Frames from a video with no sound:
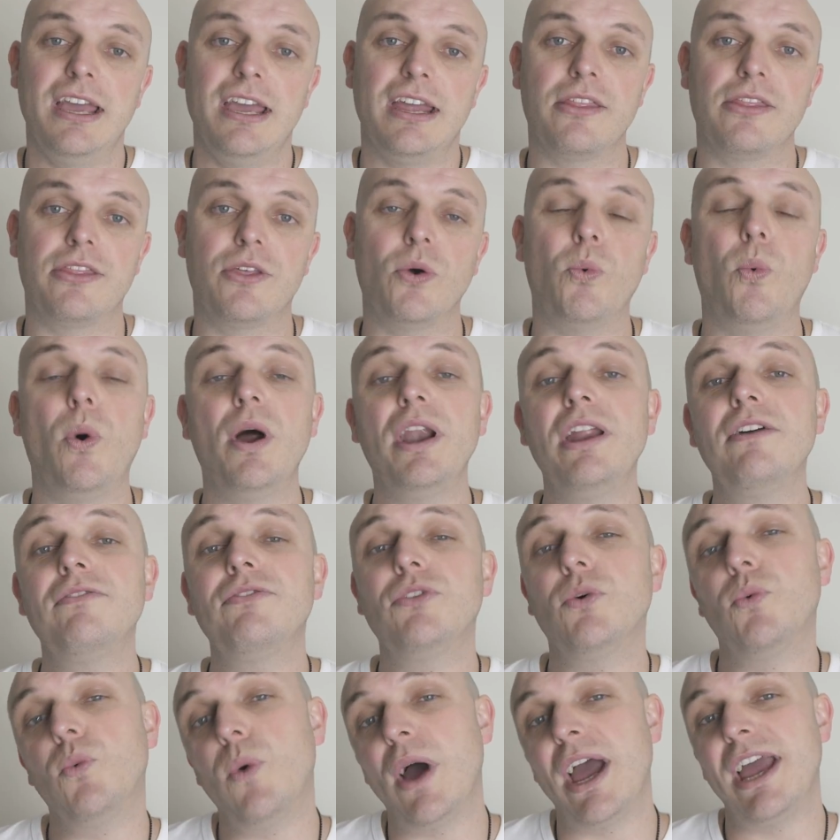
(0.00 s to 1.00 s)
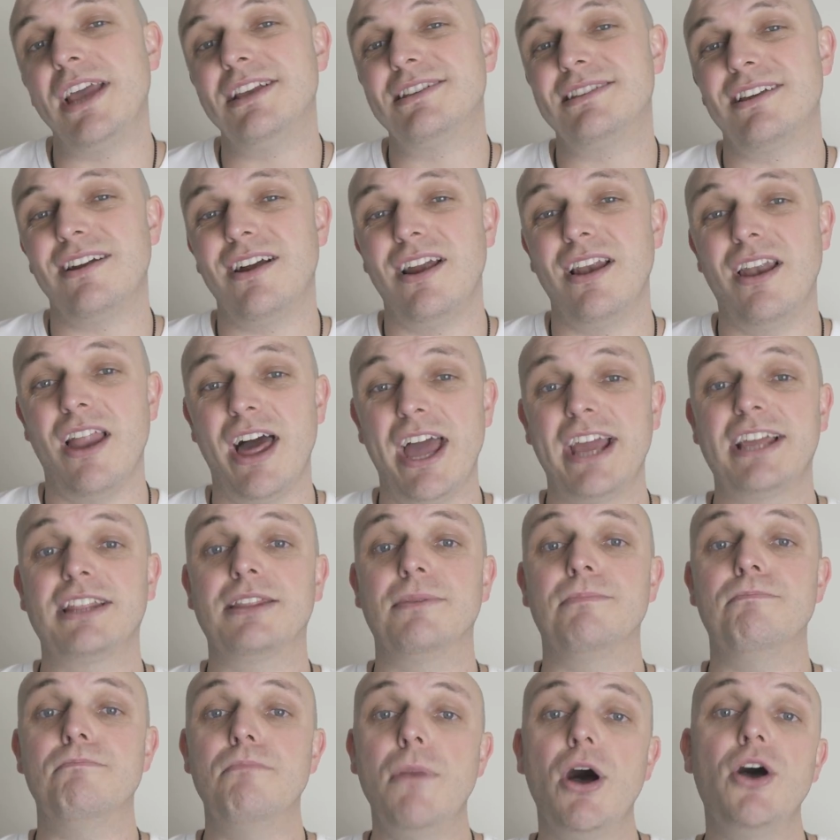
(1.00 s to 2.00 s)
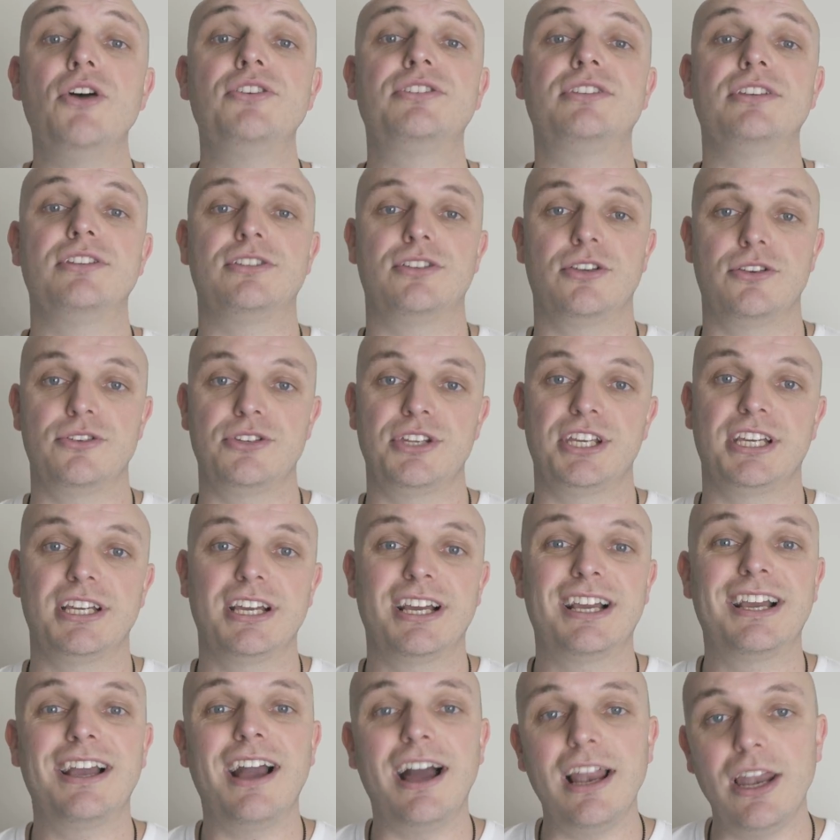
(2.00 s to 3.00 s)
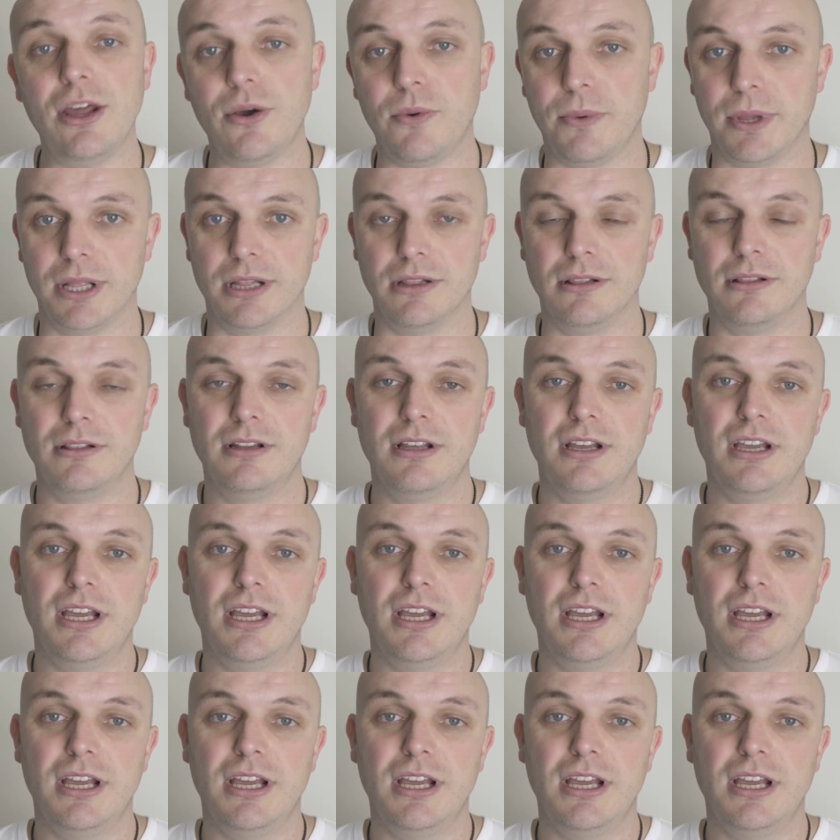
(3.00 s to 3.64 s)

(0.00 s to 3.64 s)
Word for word: The one of the ways that I like the most is using a color wheel